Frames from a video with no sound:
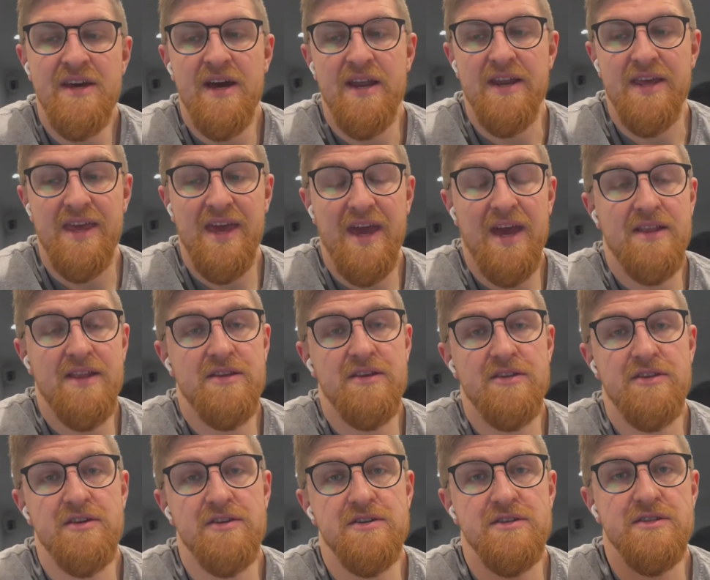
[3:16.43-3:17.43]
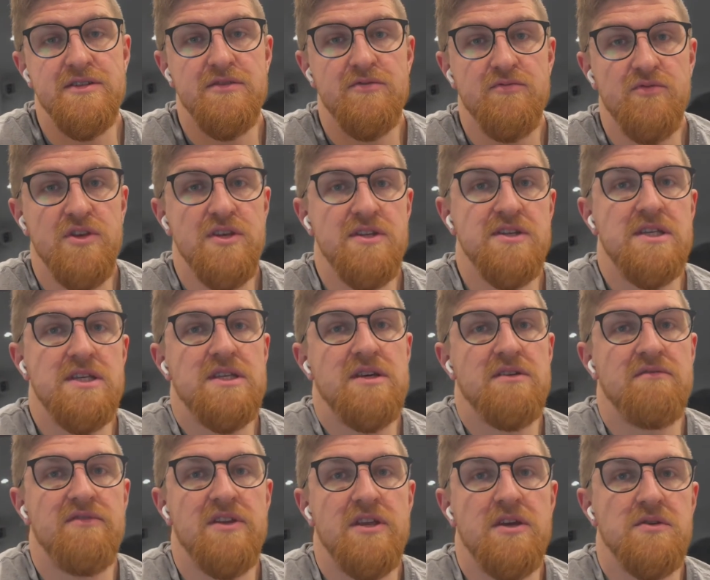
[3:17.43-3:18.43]
Again, there's really
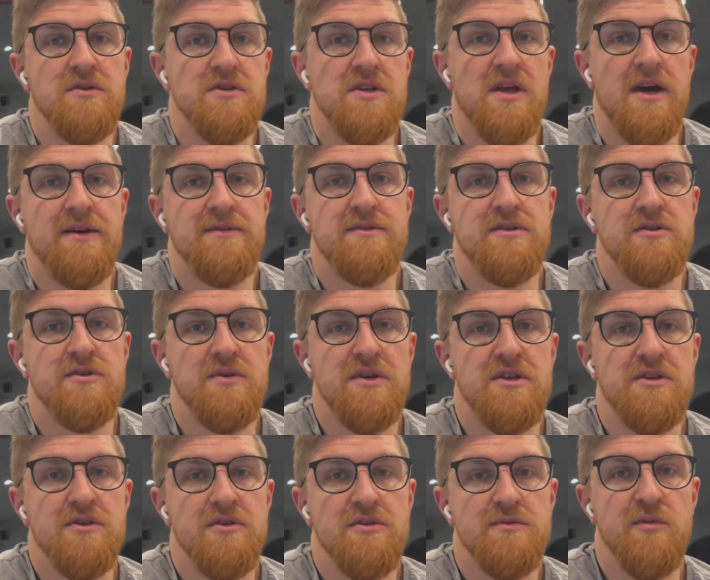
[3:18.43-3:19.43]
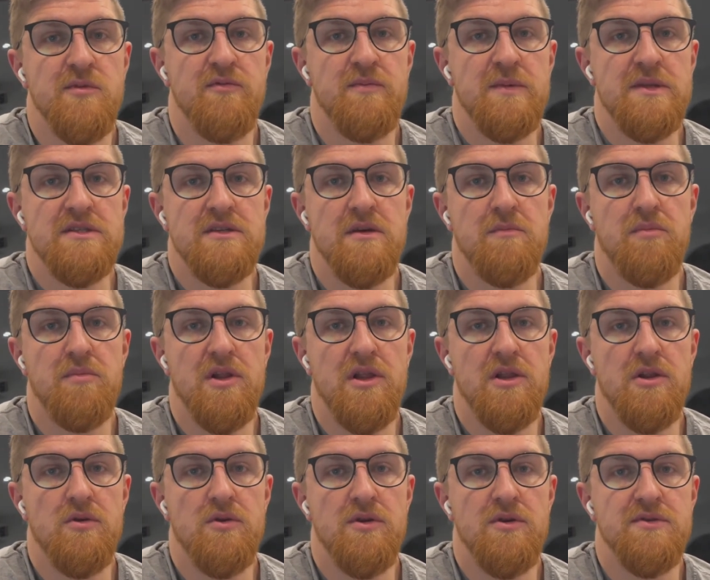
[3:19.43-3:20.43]
detailed videos on how to do each of those movements
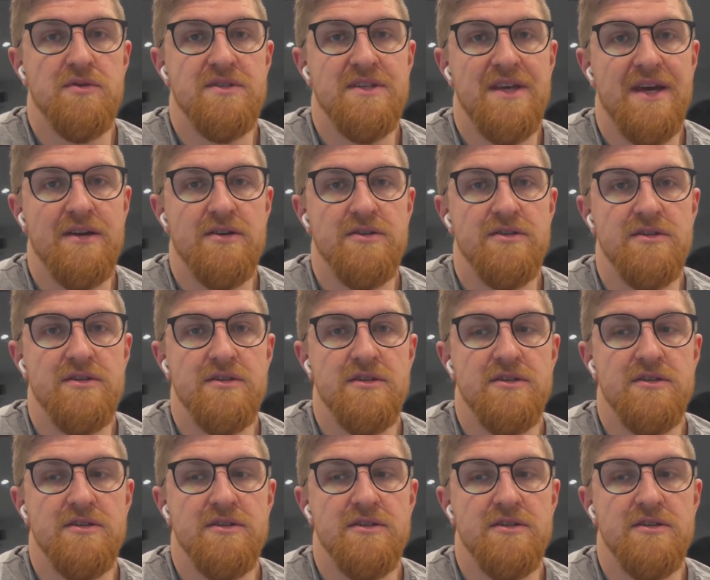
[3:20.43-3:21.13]
below those sections.